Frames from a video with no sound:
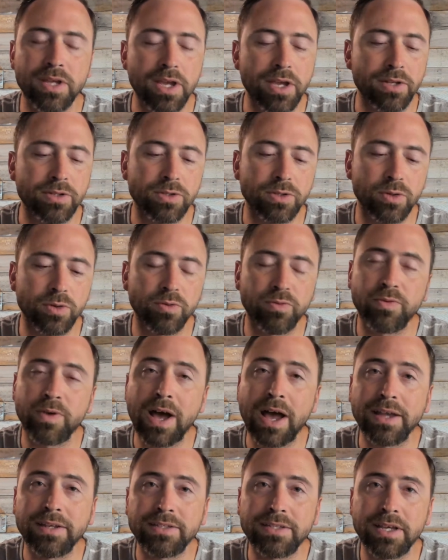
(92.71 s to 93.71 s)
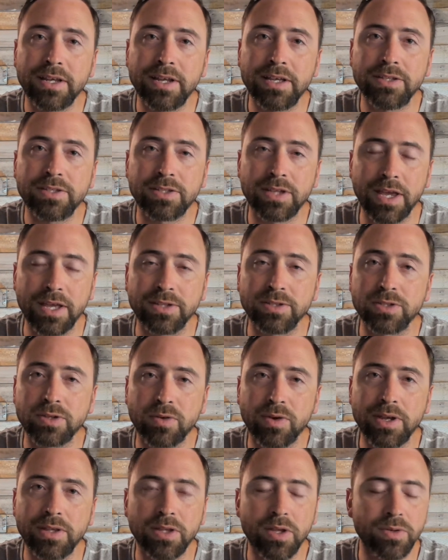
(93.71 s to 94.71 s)
to find tenants and
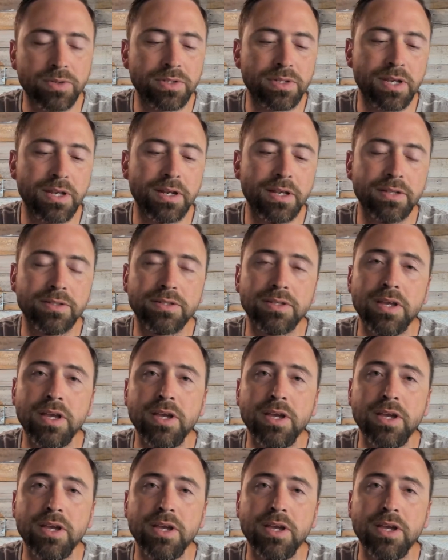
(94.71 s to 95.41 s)
screen those tenants,